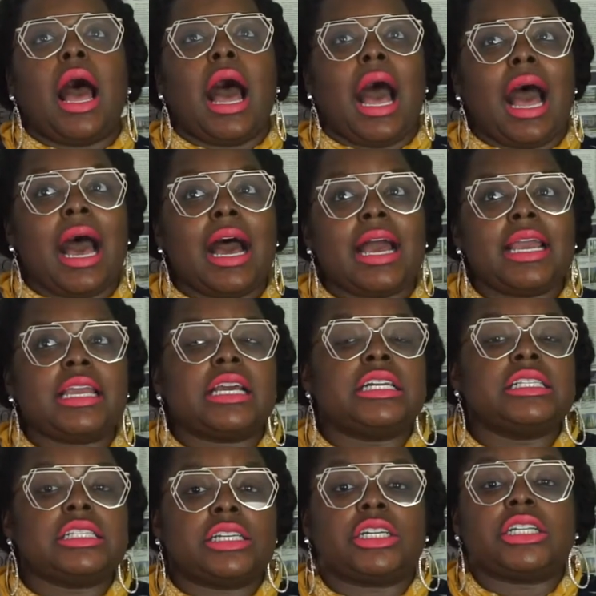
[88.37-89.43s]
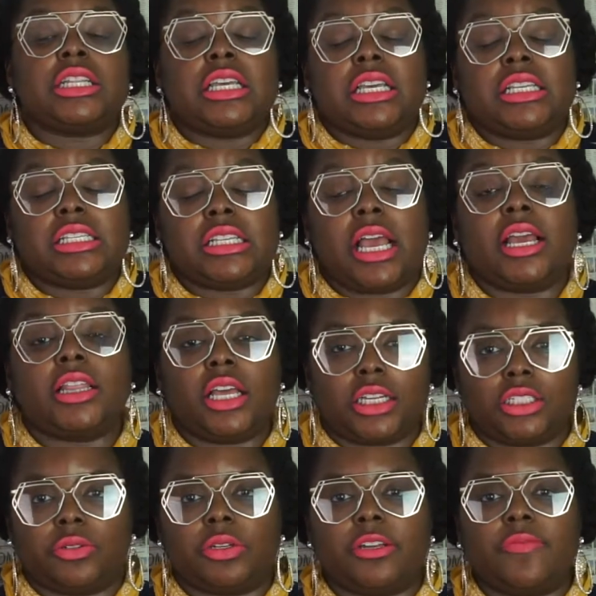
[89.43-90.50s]
I consider this a
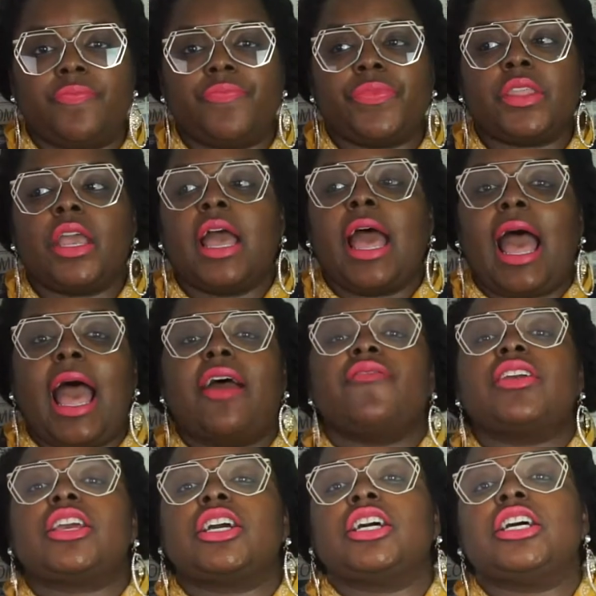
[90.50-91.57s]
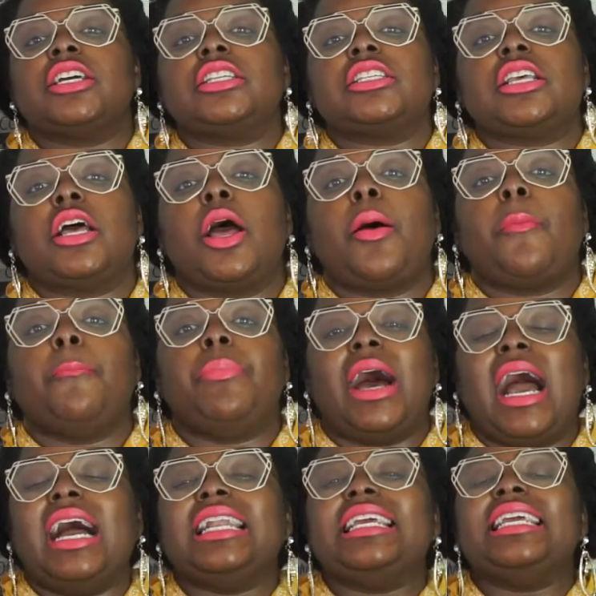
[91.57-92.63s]
luxury. Having good
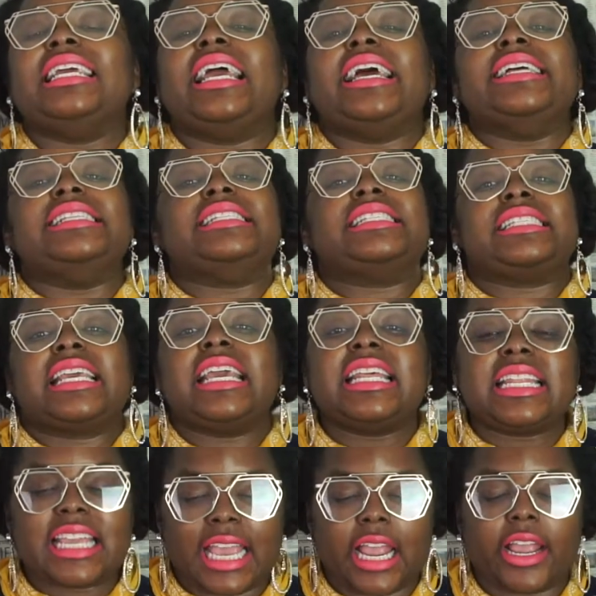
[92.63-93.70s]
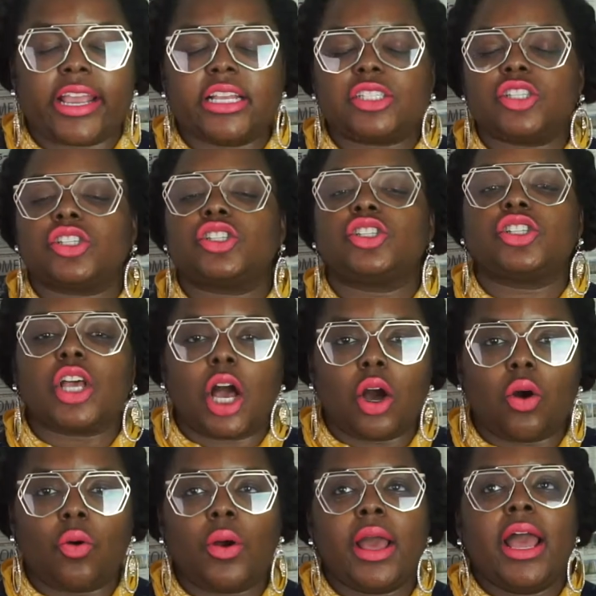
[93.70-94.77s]
body and skincare is
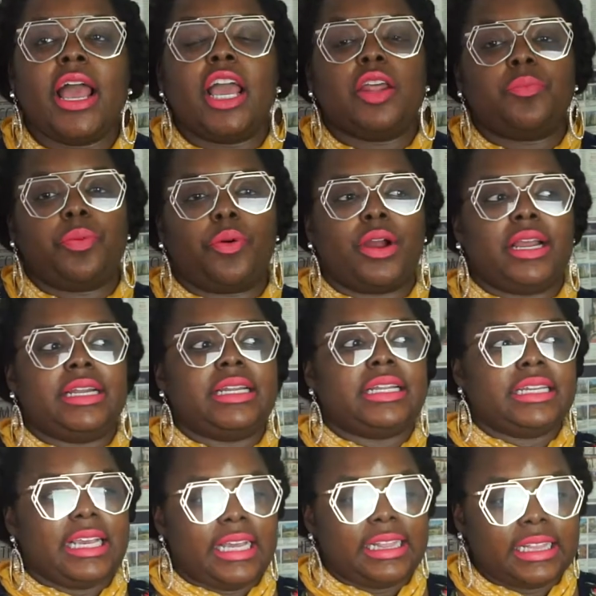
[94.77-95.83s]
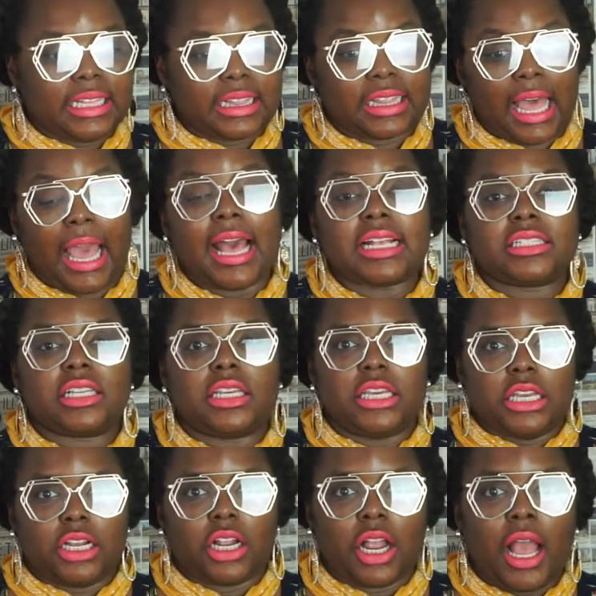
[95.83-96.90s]
so important. And in the last
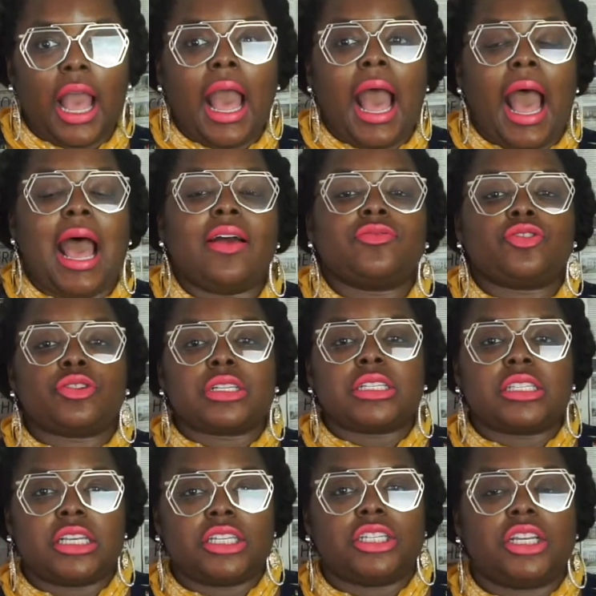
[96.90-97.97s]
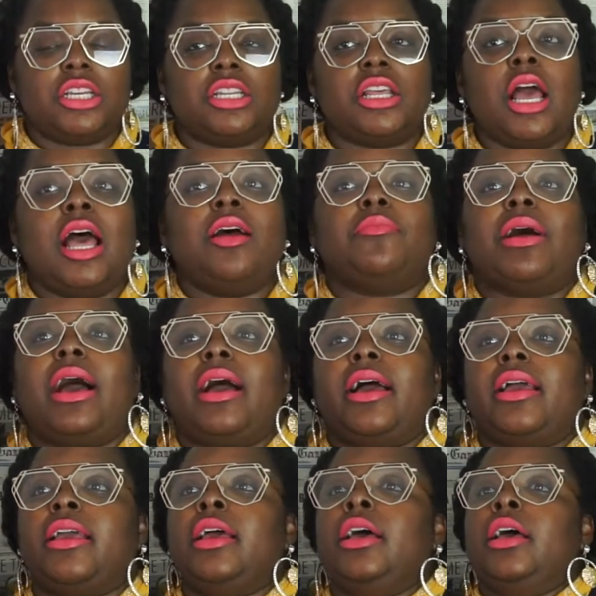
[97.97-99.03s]
year, I have transitioned
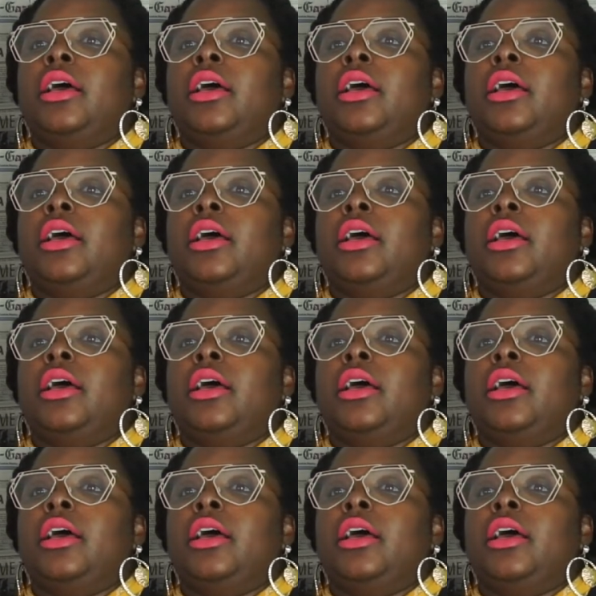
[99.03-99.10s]
my